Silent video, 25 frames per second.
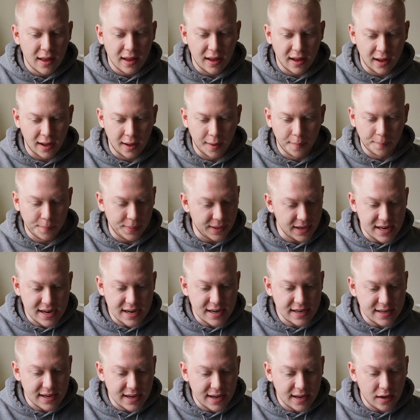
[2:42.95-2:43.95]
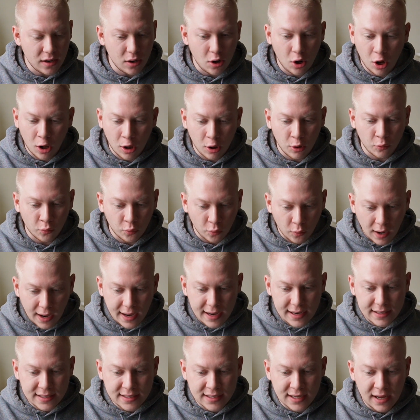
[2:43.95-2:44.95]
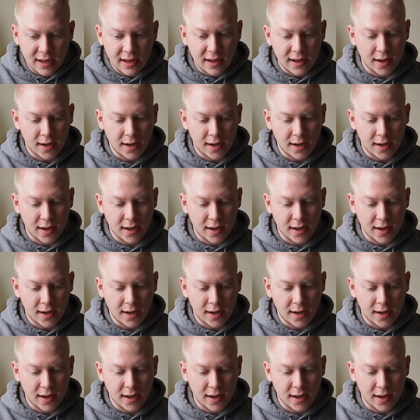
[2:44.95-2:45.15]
But he did all right.